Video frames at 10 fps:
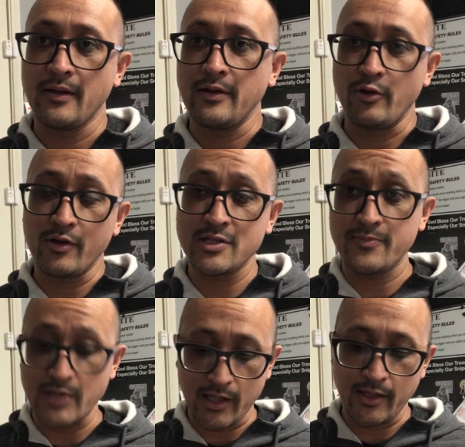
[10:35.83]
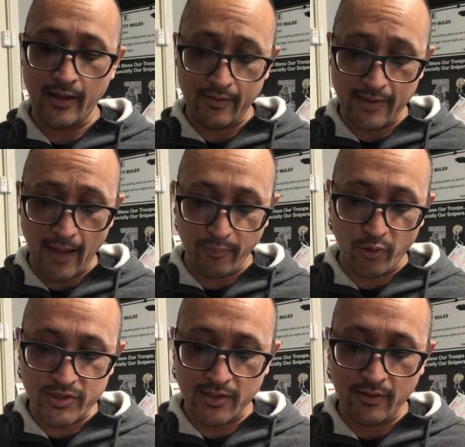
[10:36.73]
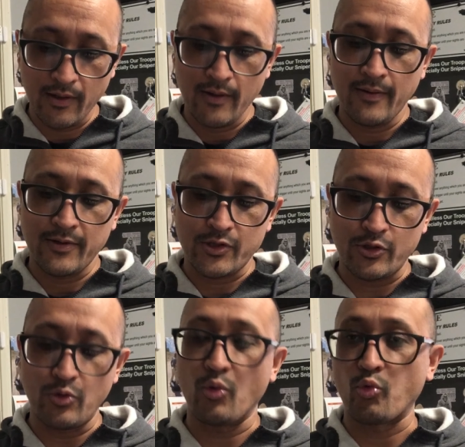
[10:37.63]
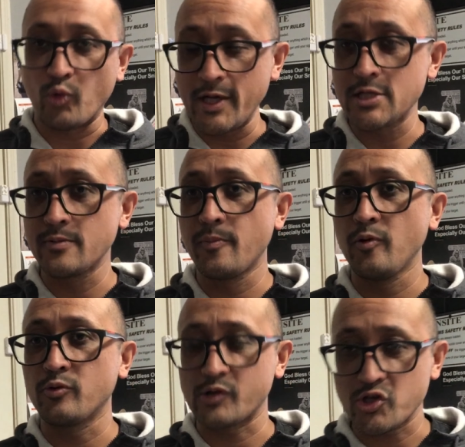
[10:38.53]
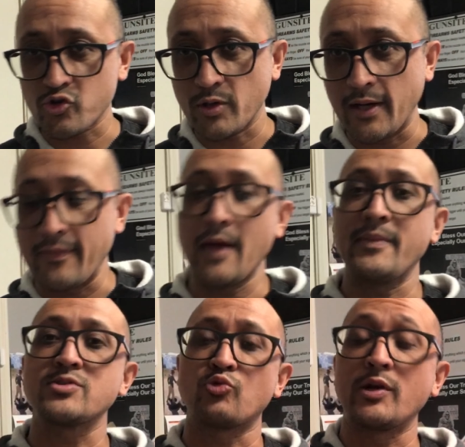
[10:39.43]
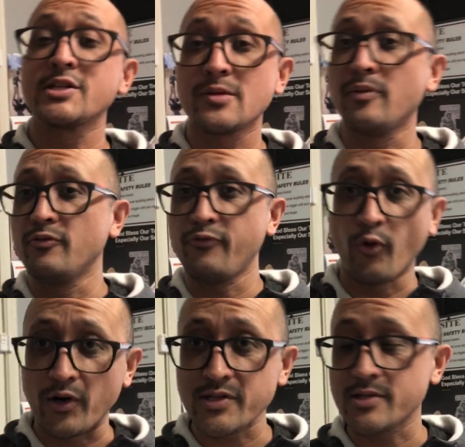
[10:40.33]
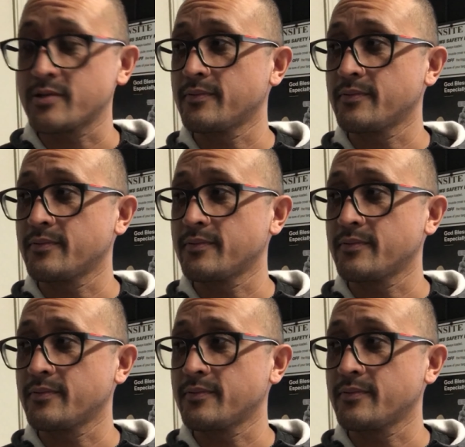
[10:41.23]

you could subject that person to reasonable restraint. That means reasonable force.